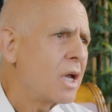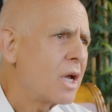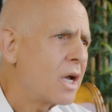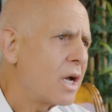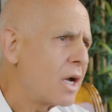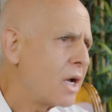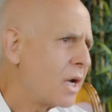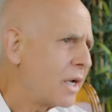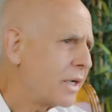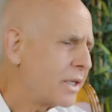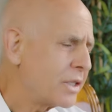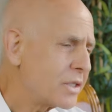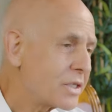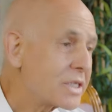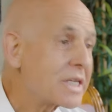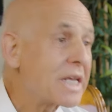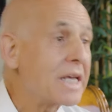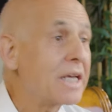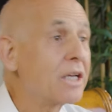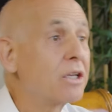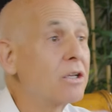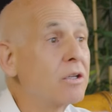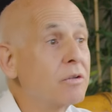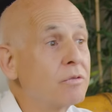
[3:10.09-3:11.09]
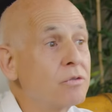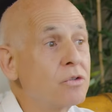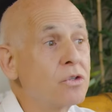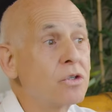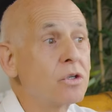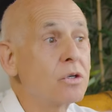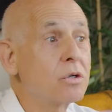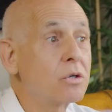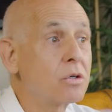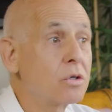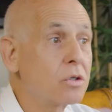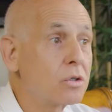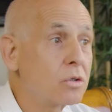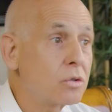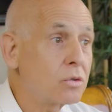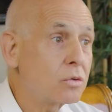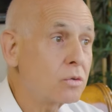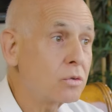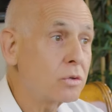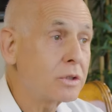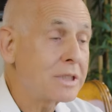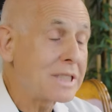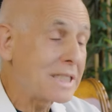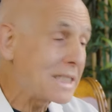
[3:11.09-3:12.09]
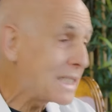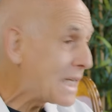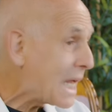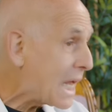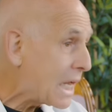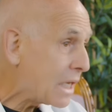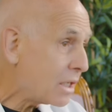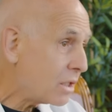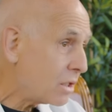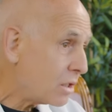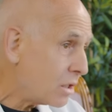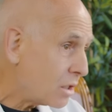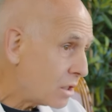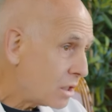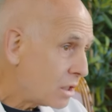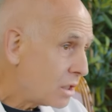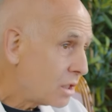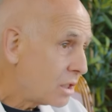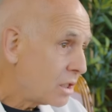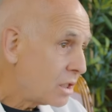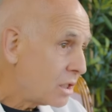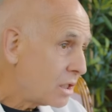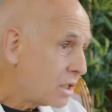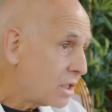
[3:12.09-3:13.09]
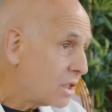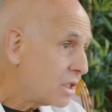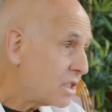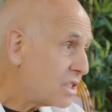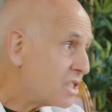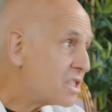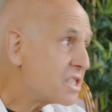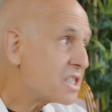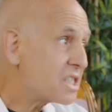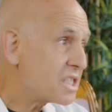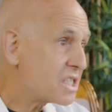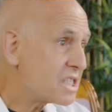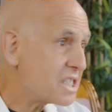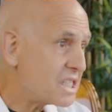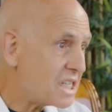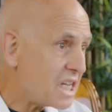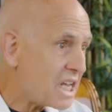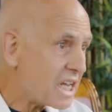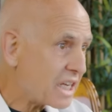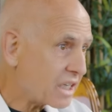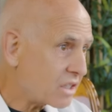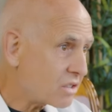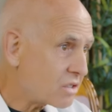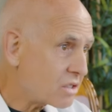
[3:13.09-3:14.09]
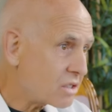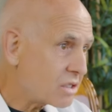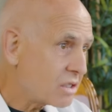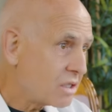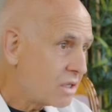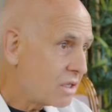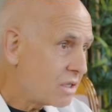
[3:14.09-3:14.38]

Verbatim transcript: On a scale of zero to ten, mm-hmm. this is six.